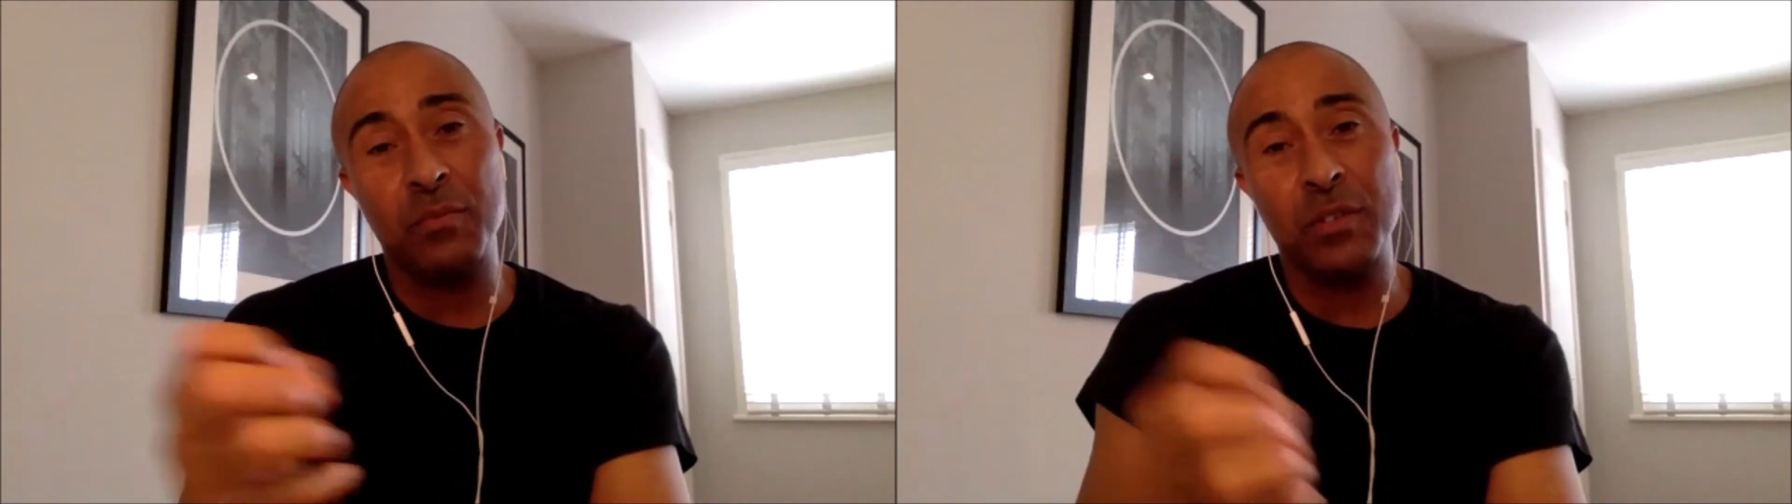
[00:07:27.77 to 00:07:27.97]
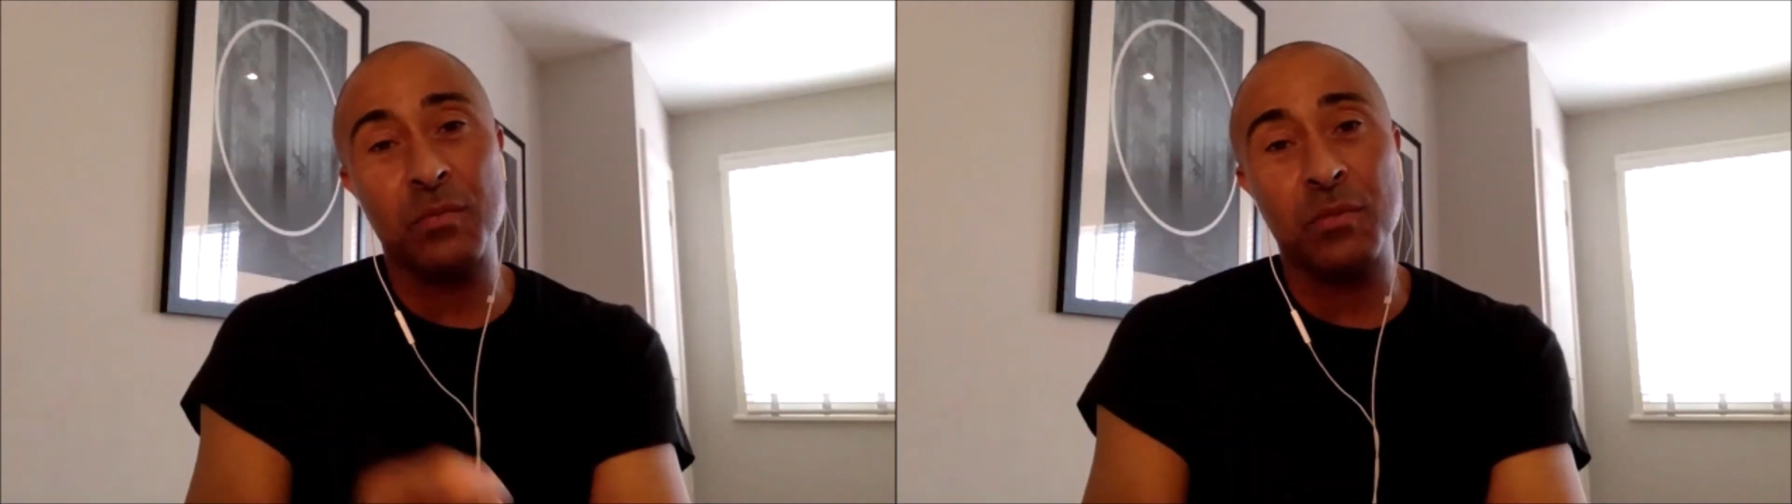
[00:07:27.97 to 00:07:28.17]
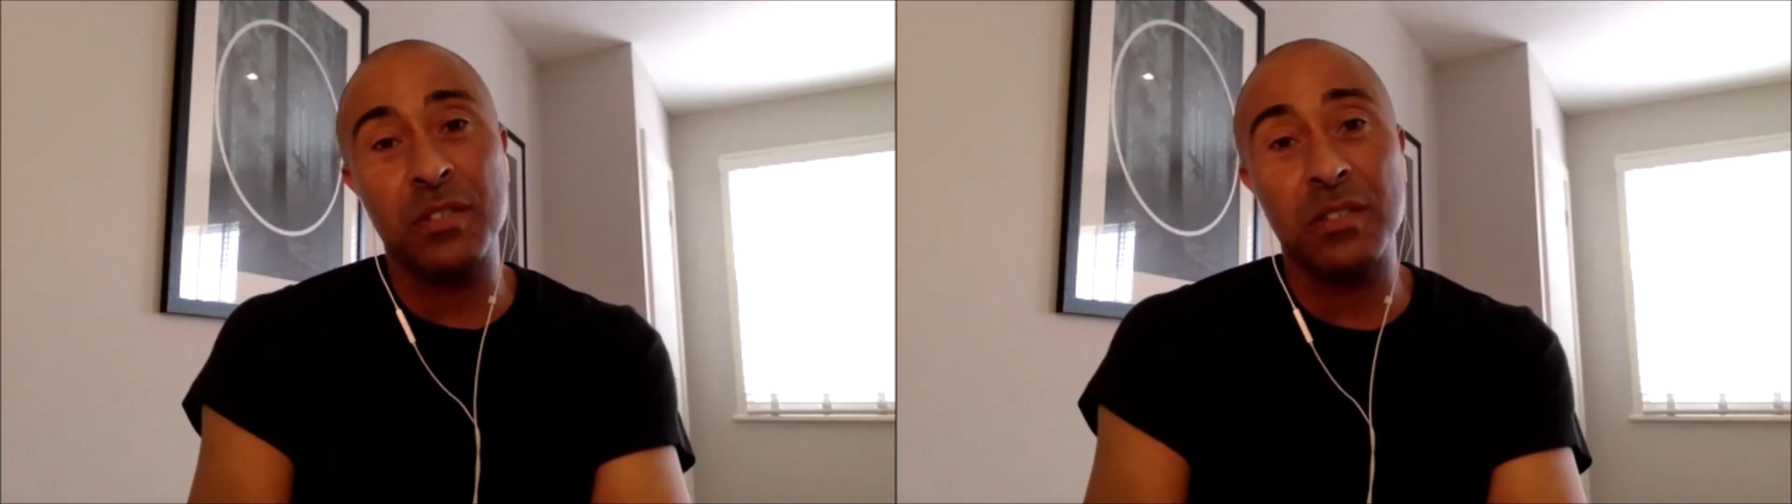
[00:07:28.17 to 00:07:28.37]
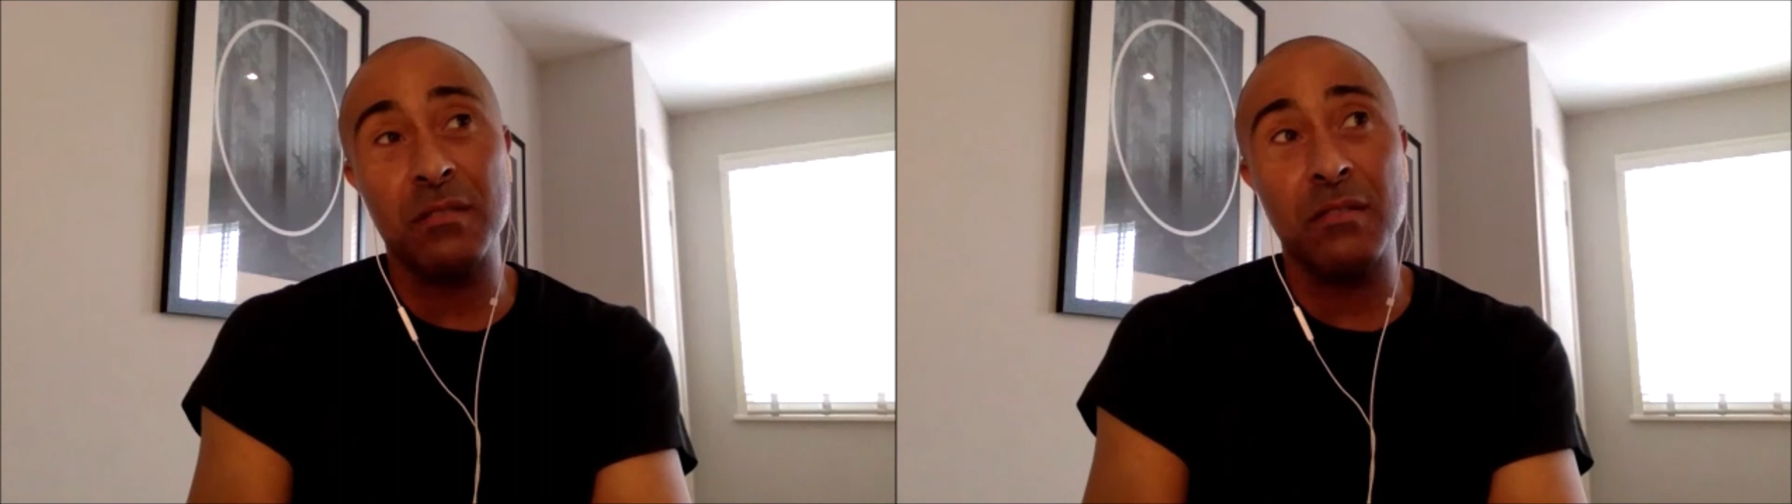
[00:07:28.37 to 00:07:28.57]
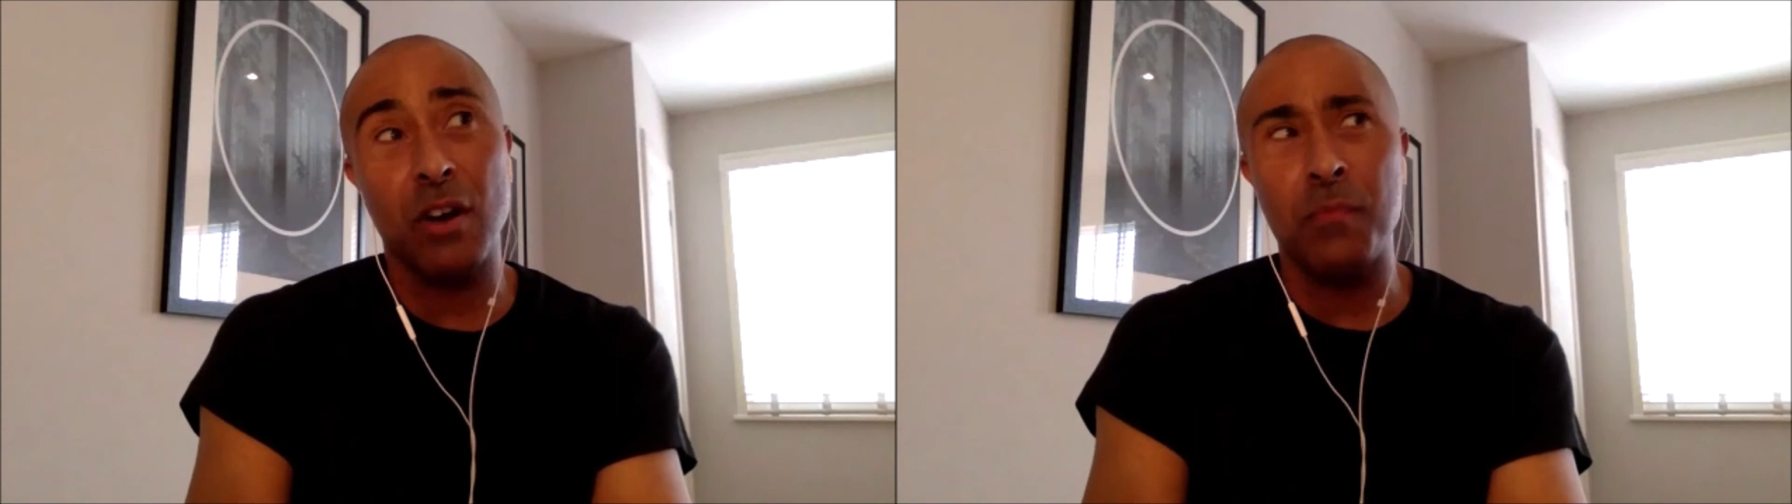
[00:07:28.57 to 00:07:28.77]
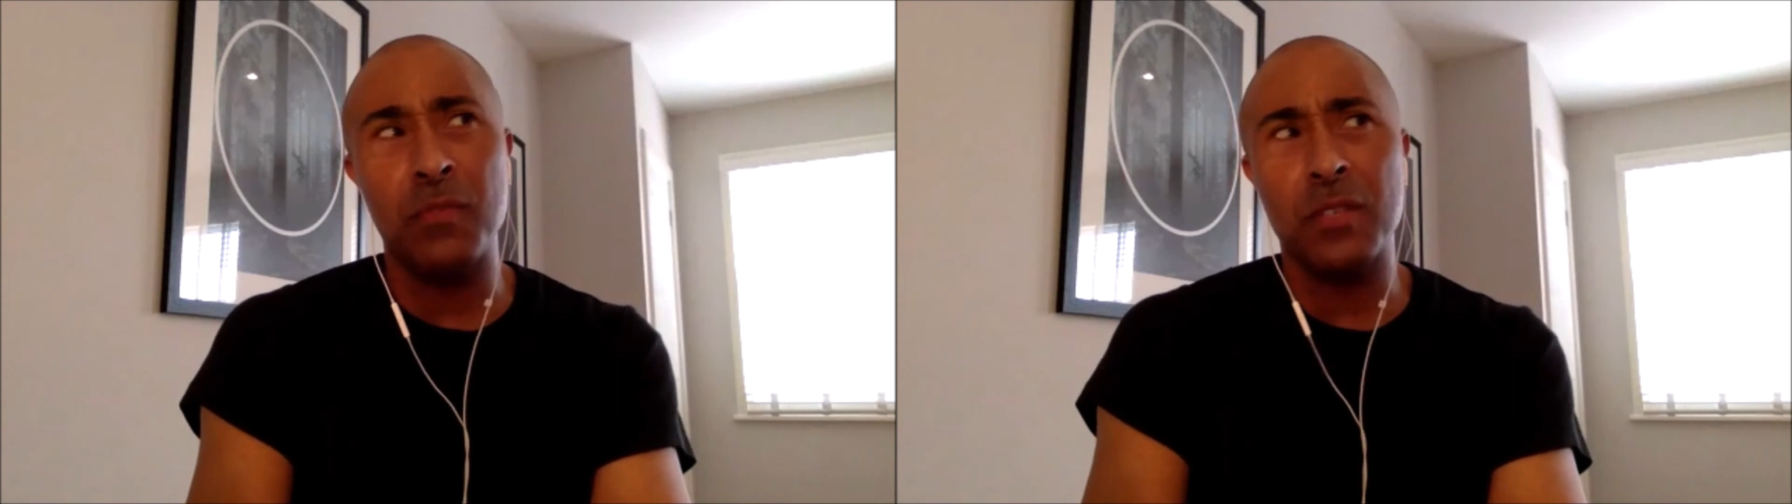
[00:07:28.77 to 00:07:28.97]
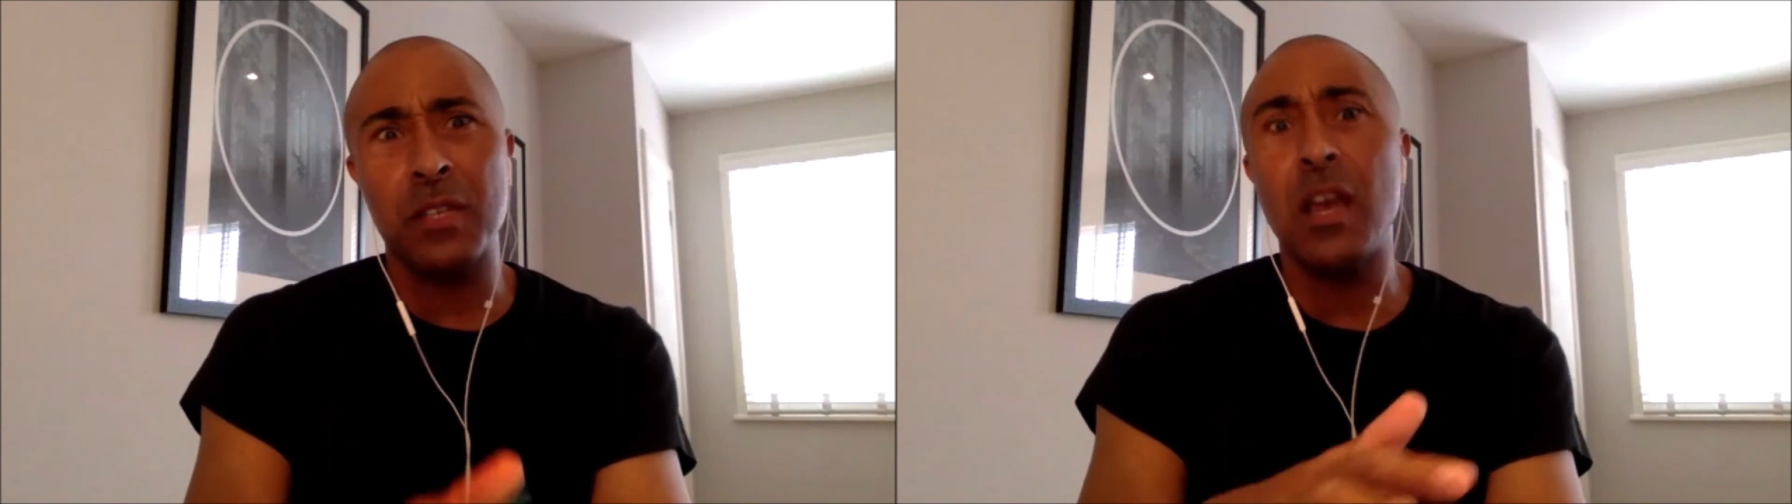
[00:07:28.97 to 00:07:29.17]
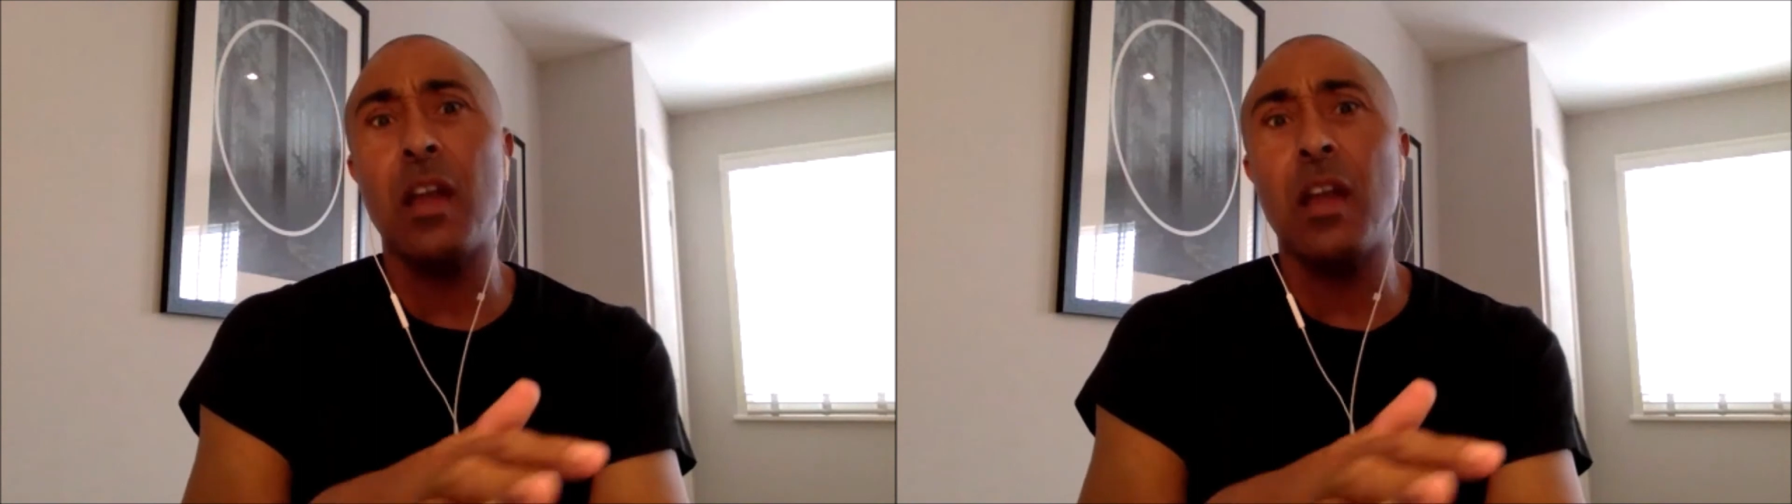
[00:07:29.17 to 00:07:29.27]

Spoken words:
which was obviously